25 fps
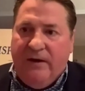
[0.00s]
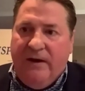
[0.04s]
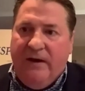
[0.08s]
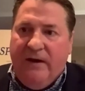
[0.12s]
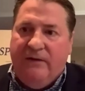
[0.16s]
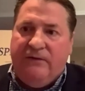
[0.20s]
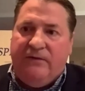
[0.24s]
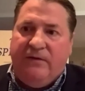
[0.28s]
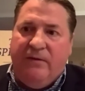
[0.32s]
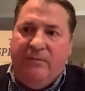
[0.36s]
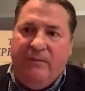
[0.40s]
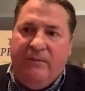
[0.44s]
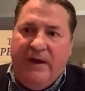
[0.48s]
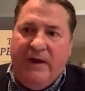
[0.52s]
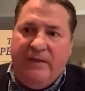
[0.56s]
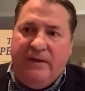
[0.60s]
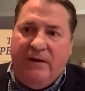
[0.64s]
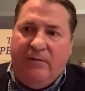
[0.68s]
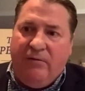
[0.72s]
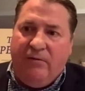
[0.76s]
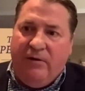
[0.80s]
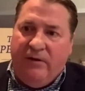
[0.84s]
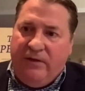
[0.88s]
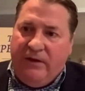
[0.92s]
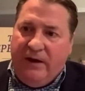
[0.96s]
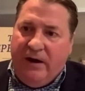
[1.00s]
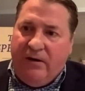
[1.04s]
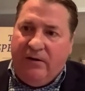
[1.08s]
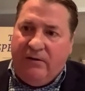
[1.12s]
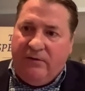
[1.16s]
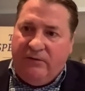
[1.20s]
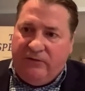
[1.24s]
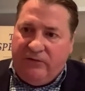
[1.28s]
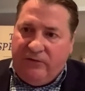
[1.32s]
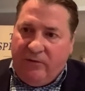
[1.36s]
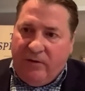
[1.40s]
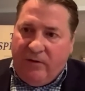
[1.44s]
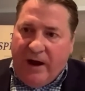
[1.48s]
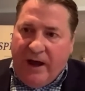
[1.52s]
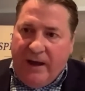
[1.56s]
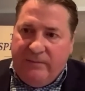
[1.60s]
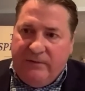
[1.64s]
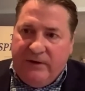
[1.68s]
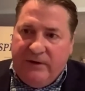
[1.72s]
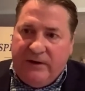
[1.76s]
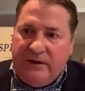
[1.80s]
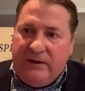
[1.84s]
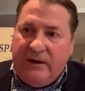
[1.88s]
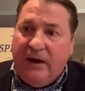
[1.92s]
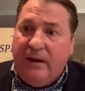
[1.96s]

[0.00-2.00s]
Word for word: as the men that were there described it,